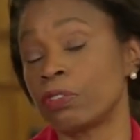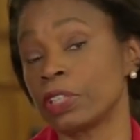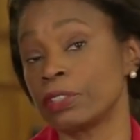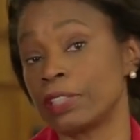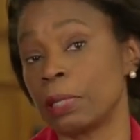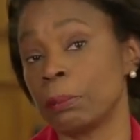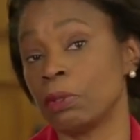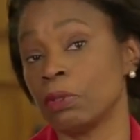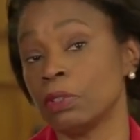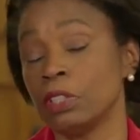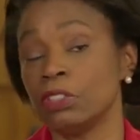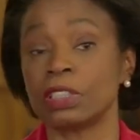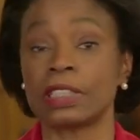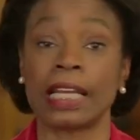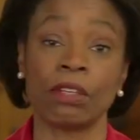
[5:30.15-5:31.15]
for example,
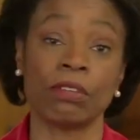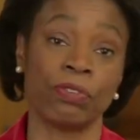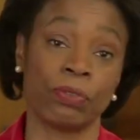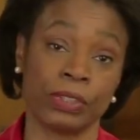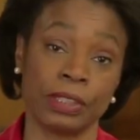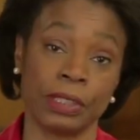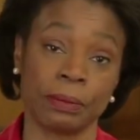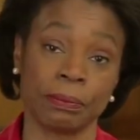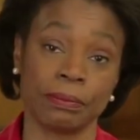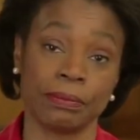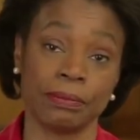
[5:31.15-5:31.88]
to California.